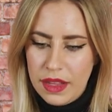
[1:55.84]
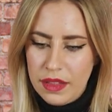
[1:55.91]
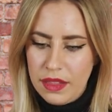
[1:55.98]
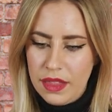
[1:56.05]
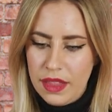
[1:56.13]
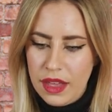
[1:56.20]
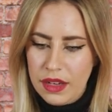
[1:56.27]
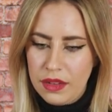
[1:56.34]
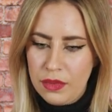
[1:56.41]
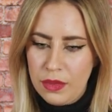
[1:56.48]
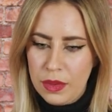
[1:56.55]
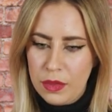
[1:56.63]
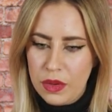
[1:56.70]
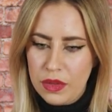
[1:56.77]
Then if
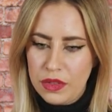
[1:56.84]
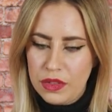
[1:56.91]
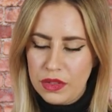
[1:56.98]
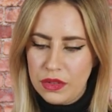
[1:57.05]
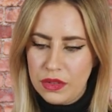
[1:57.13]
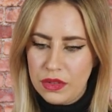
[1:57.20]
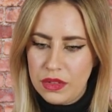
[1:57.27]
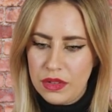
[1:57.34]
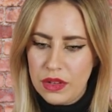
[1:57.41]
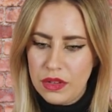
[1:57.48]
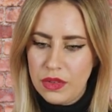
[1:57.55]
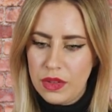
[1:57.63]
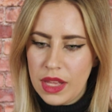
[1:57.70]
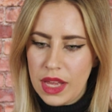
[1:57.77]
we want to
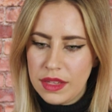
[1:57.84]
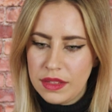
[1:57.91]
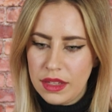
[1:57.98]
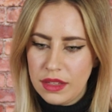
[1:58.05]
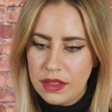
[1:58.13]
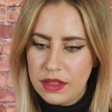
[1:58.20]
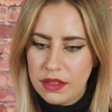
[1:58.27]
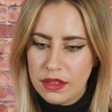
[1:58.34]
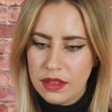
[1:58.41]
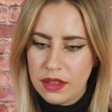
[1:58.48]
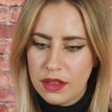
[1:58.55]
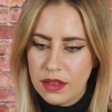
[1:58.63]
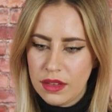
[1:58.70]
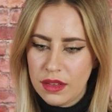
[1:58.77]
centralize it,
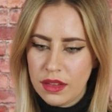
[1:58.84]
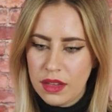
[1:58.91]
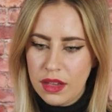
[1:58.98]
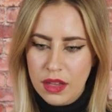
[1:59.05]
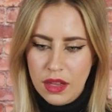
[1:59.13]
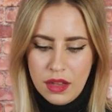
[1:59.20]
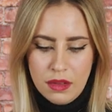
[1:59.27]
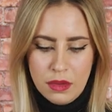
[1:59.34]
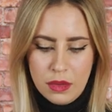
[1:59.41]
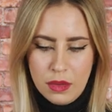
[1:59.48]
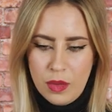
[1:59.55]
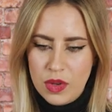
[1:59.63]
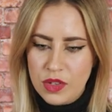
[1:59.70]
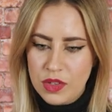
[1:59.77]

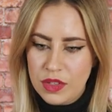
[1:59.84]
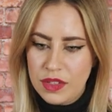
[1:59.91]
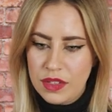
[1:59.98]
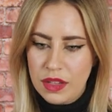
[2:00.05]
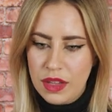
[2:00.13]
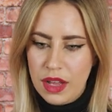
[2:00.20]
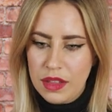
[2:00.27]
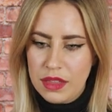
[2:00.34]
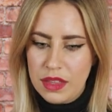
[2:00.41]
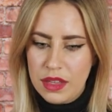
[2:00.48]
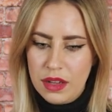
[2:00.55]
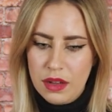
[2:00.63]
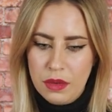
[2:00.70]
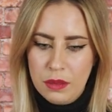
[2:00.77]
we would just select
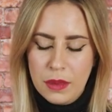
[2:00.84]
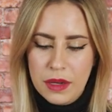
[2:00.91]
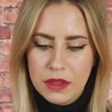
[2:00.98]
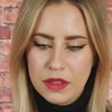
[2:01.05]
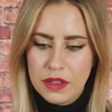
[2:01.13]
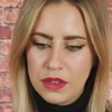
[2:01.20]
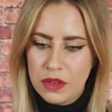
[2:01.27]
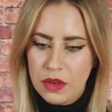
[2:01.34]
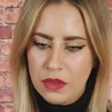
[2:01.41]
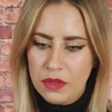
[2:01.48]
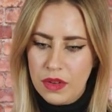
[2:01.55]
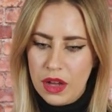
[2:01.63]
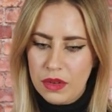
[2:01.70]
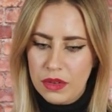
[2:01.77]
the wilds of
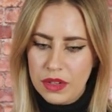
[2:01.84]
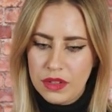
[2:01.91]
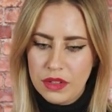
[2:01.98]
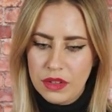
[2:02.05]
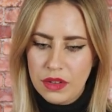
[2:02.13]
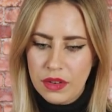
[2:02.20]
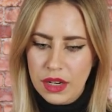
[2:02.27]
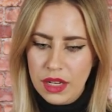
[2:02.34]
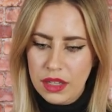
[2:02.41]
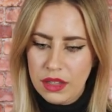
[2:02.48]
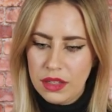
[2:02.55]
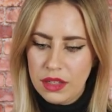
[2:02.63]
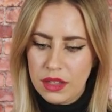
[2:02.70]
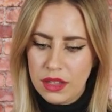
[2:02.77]
our screen